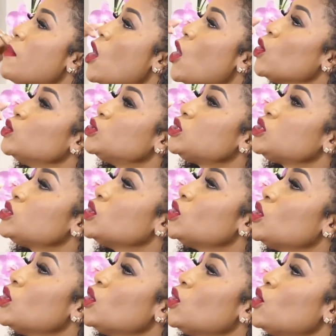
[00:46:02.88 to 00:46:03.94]
about
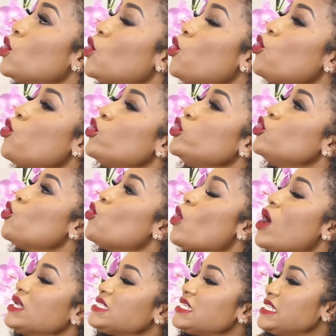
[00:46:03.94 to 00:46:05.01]
who you
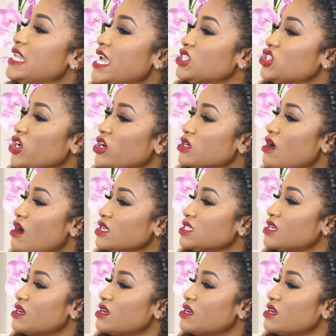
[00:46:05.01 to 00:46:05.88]
want to date your daughters